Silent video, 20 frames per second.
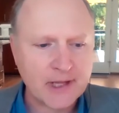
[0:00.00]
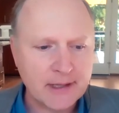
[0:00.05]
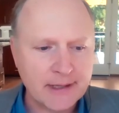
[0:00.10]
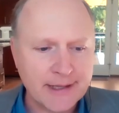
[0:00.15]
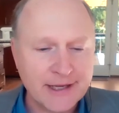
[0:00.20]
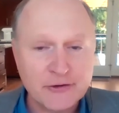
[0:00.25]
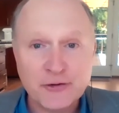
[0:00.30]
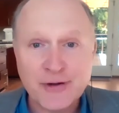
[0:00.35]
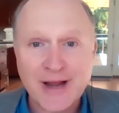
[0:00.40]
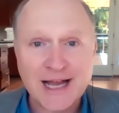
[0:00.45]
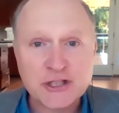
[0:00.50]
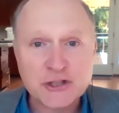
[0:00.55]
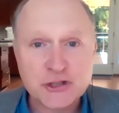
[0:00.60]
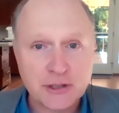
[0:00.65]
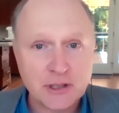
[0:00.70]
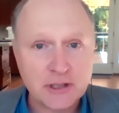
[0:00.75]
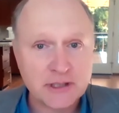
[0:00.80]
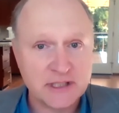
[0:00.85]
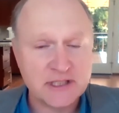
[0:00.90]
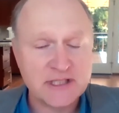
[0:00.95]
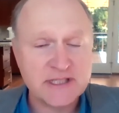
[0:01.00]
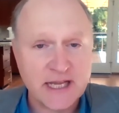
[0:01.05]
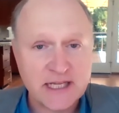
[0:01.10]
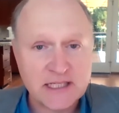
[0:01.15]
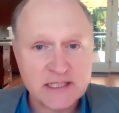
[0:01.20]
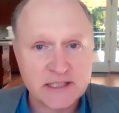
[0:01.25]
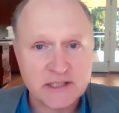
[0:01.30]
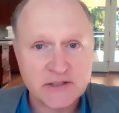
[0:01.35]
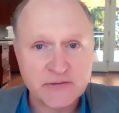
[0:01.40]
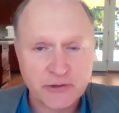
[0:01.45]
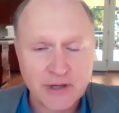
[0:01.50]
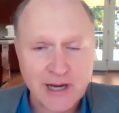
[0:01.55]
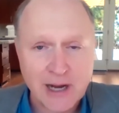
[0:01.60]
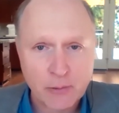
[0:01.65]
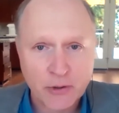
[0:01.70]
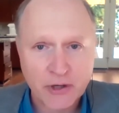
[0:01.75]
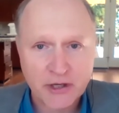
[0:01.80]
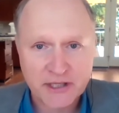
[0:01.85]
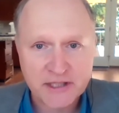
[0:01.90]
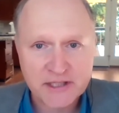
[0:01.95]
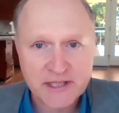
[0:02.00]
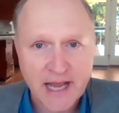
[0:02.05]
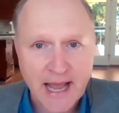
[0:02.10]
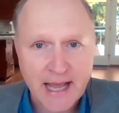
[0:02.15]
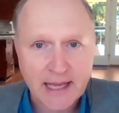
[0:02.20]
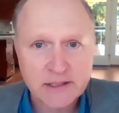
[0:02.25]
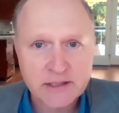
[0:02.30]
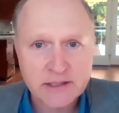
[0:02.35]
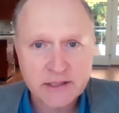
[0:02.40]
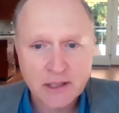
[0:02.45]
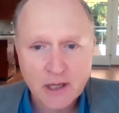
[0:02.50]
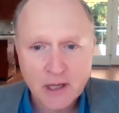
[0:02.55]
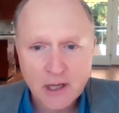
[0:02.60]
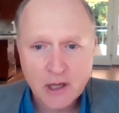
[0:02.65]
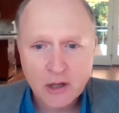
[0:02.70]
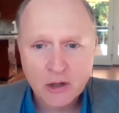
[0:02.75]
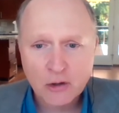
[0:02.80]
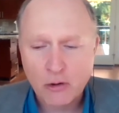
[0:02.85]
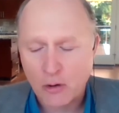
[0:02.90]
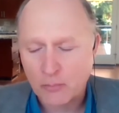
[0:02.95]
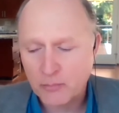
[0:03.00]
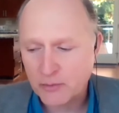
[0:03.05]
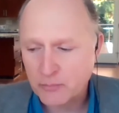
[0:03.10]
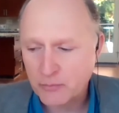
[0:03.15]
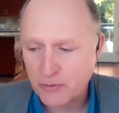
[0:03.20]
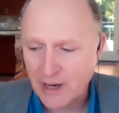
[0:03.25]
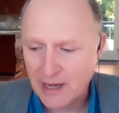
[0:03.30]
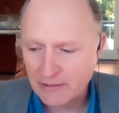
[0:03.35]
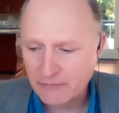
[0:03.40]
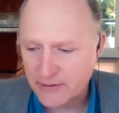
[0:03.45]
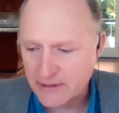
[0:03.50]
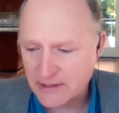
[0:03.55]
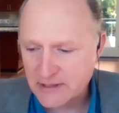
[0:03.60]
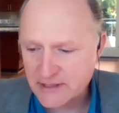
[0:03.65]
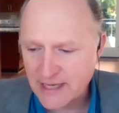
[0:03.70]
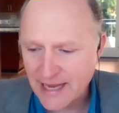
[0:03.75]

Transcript: international consensus for how we're going to tax corporate profits.